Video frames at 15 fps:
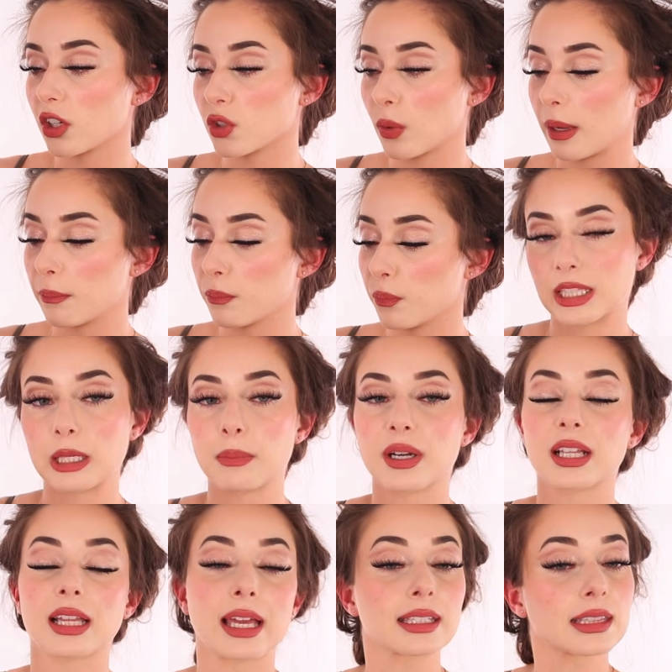So I'm keeping
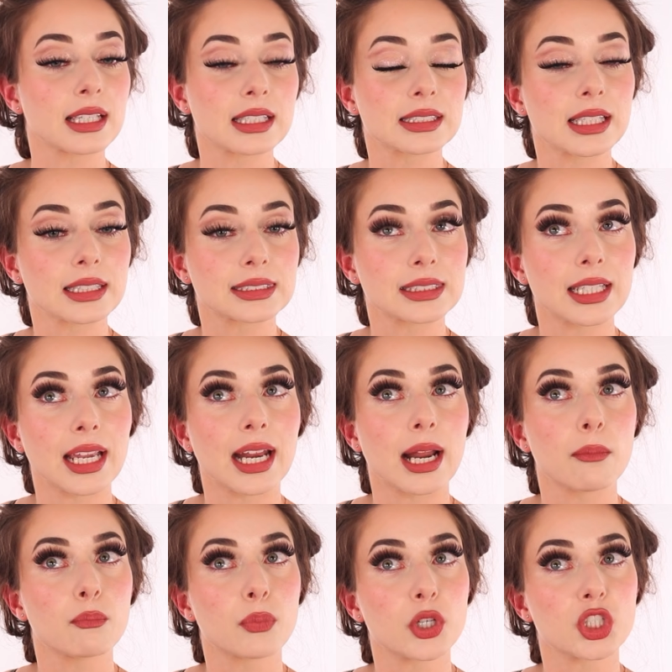it like this, let's say, and
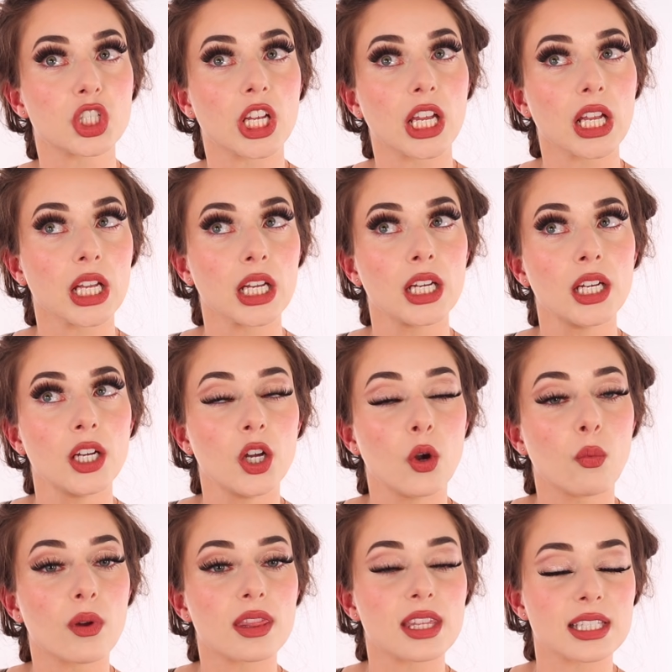I'm pushing
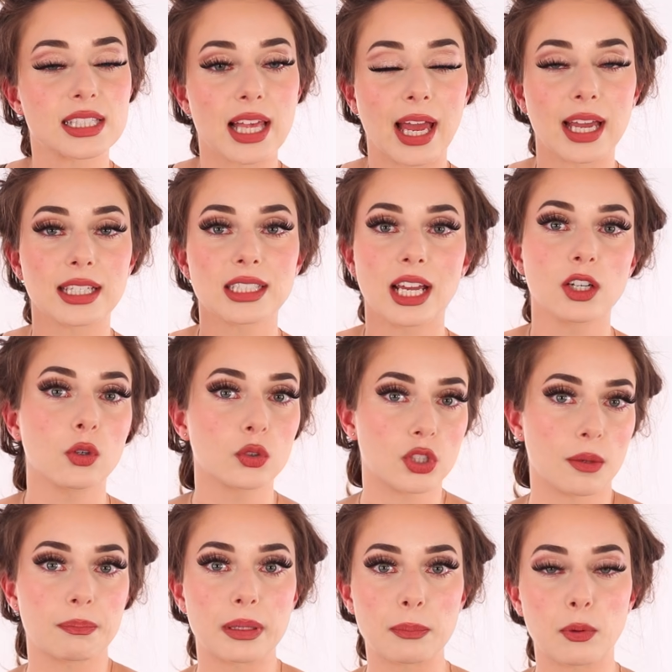with this hand. I know
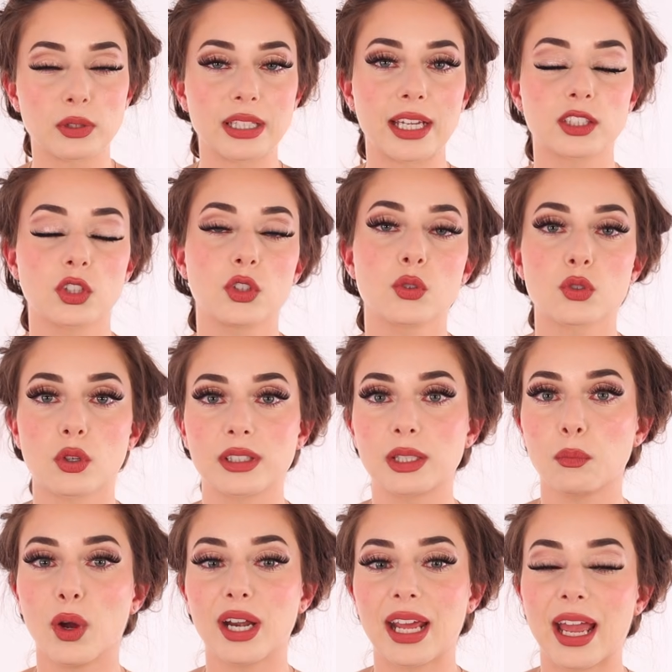some people like to use only
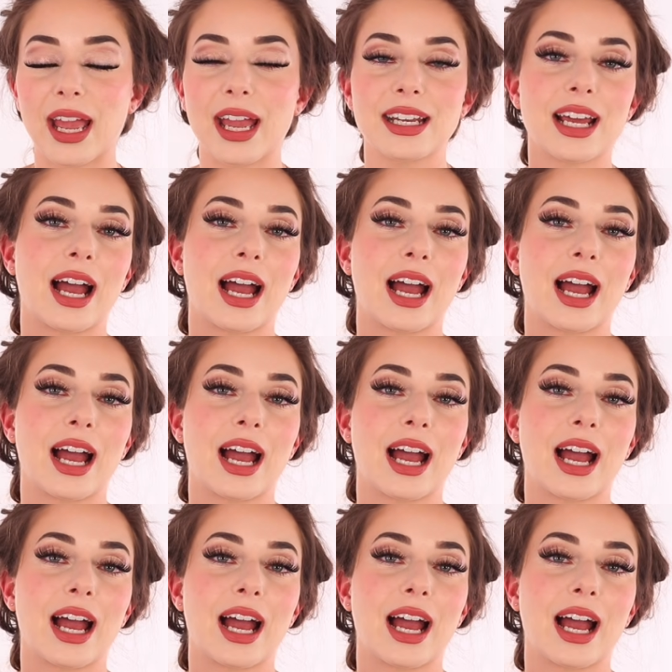one hand.